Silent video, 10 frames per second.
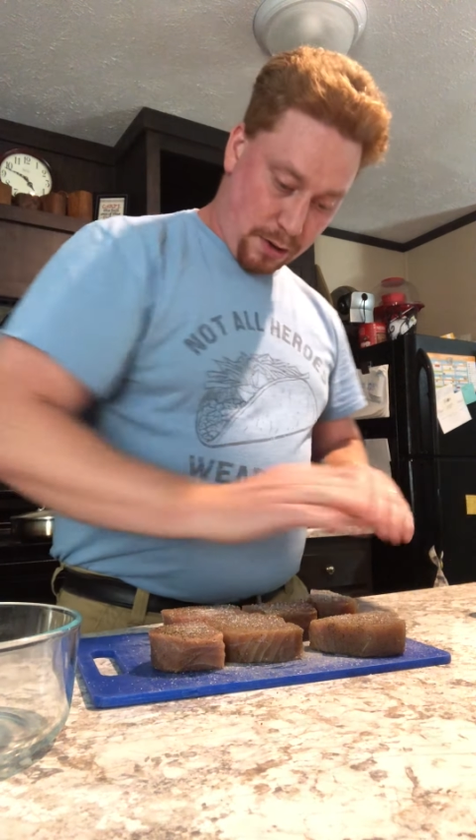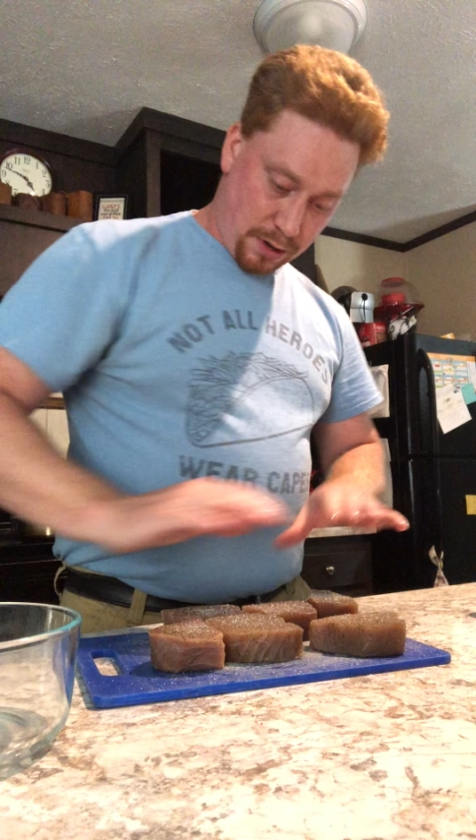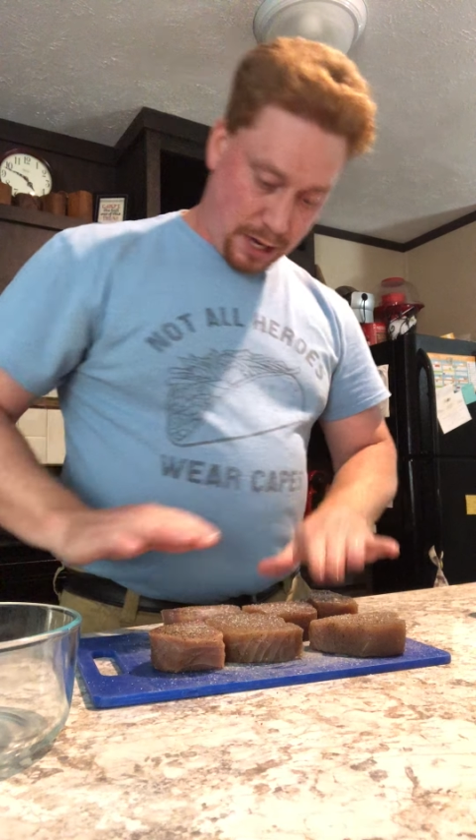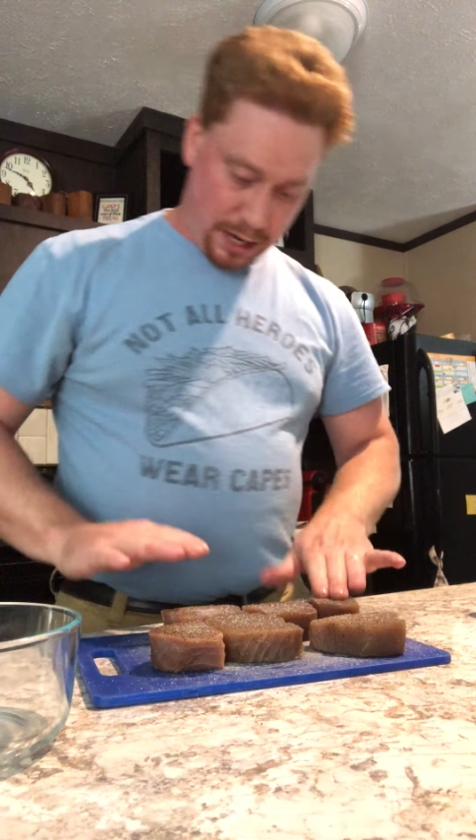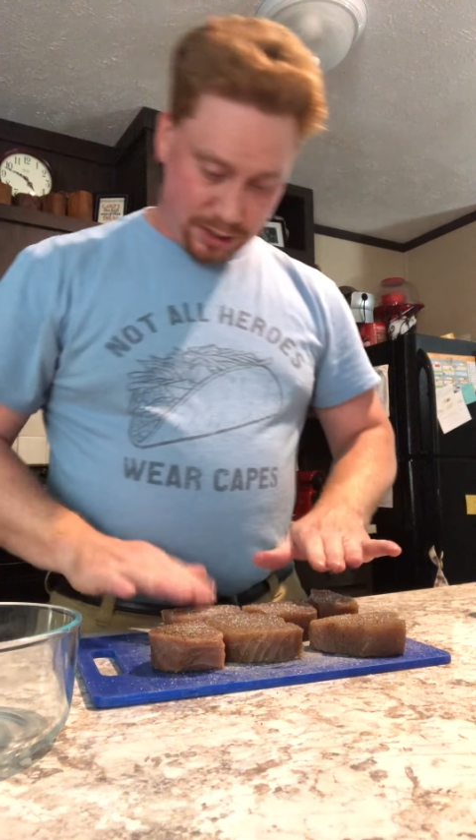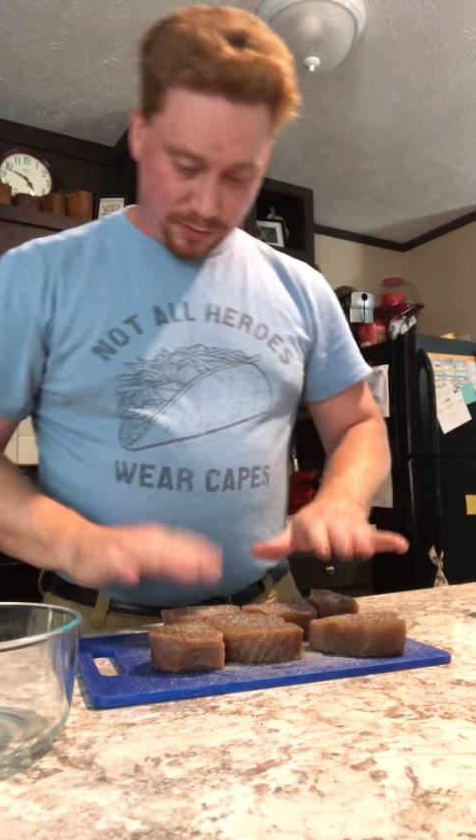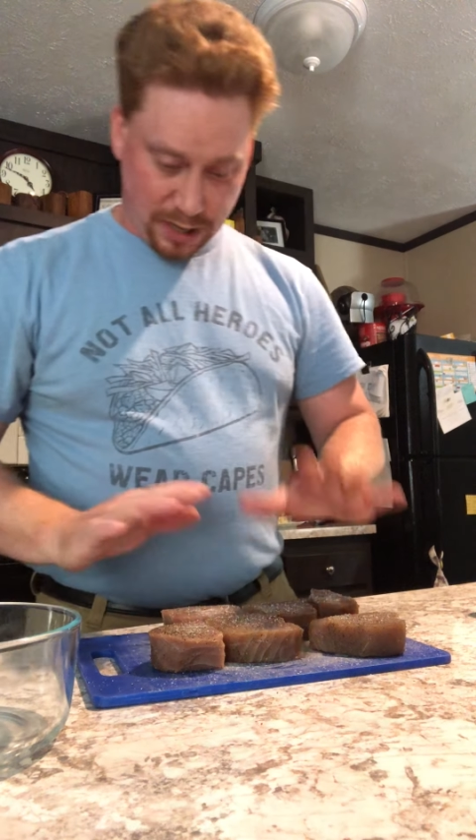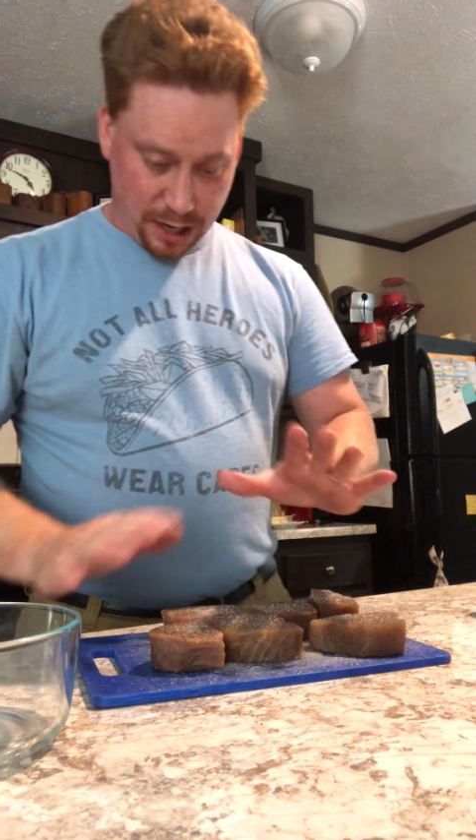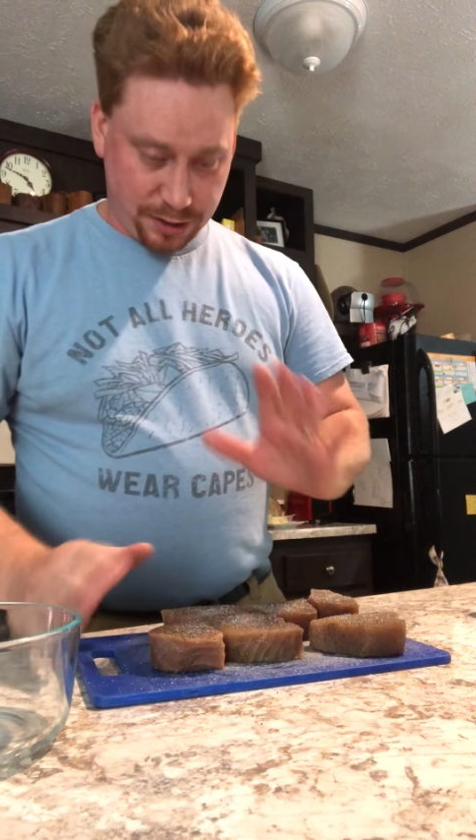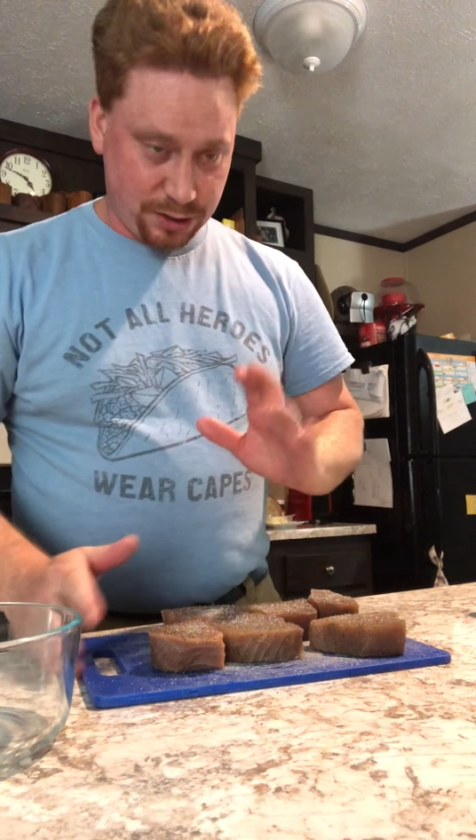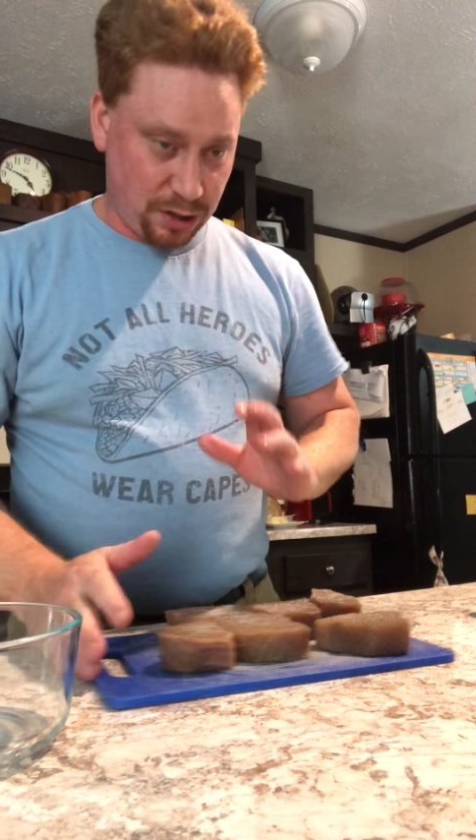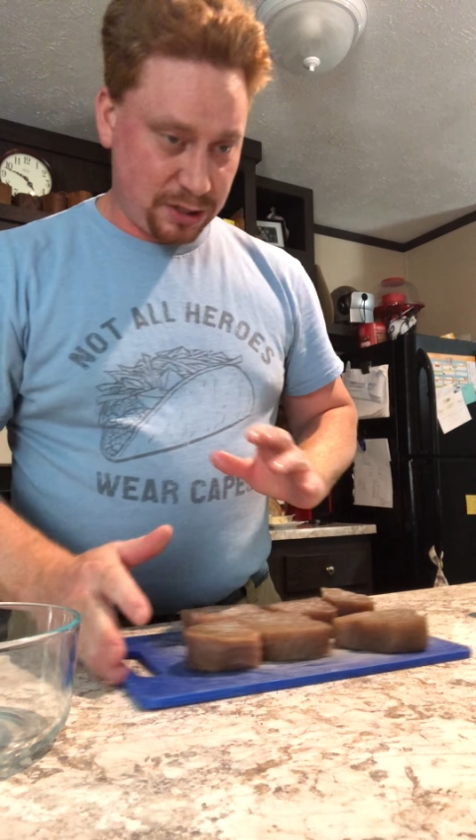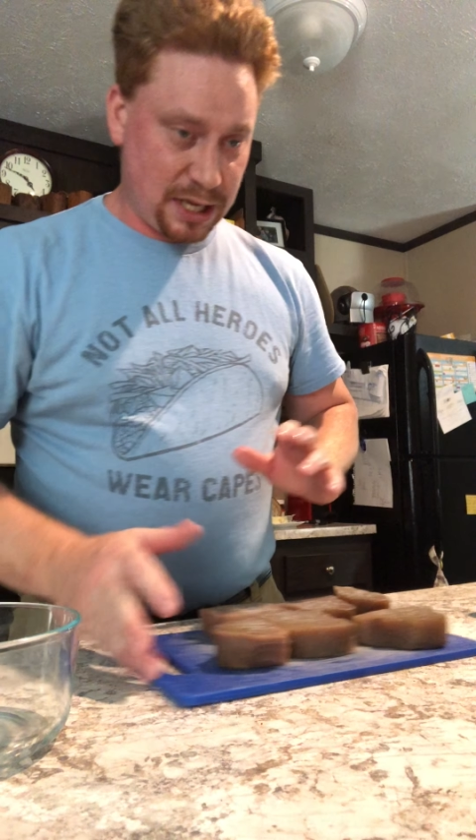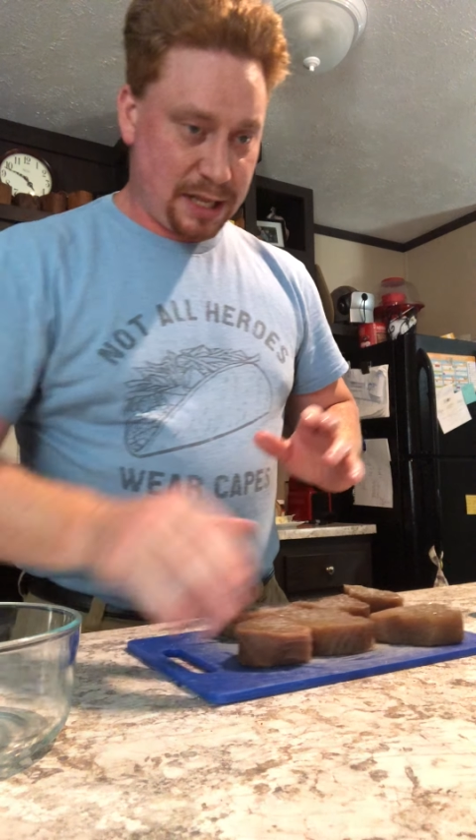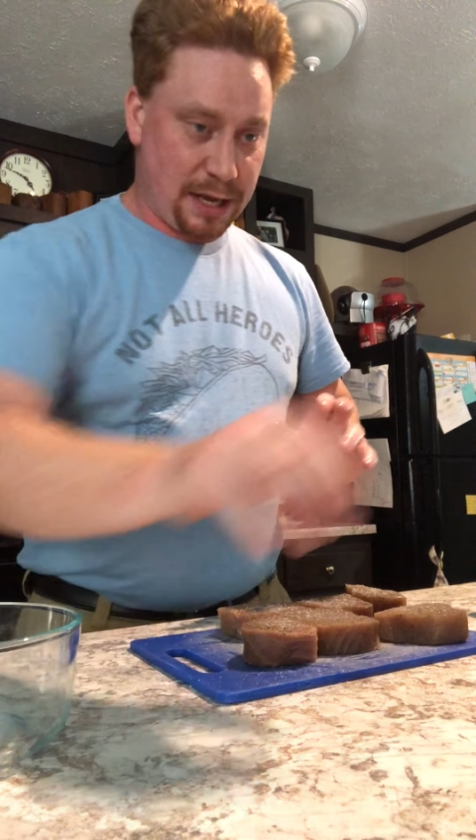Okay, so we got our salt on